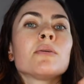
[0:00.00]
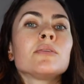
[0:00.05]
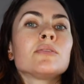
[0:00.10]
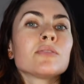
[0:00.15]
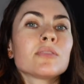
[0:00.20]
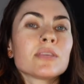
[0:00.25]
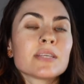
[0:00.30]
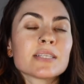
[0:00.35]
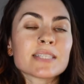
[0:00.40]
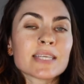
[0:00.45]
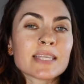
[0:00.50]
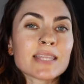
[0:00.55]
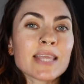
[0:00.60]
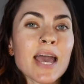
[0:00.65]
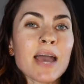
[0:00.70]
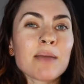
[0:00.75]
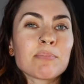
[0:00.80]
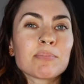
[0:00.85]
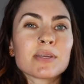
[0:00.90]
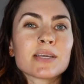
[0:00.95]
do things like
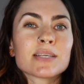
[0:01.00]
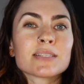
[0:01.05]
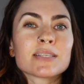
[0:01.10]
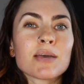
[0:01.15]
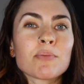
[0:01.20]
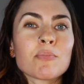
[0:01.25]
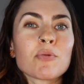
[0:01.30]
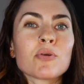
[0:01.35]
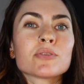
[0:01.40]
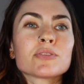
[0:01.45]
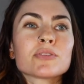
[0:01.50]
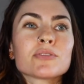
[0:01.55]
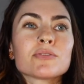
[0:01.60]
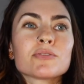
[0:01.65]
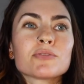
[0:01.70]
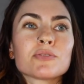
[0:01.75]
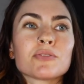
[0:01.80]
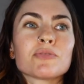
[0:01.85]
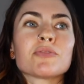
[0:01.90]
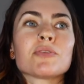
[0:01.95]
that, because I'm also
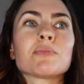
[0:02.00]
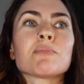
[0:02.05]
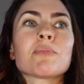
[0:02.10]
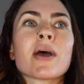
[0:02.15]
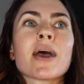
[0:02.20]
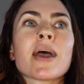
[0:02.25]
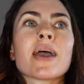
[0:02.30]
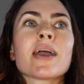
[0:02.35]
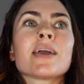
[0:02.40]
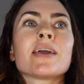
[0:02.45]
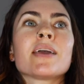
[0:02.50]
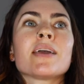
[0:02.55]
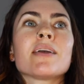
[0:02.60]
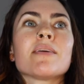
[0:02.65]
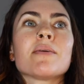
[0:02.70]
driven by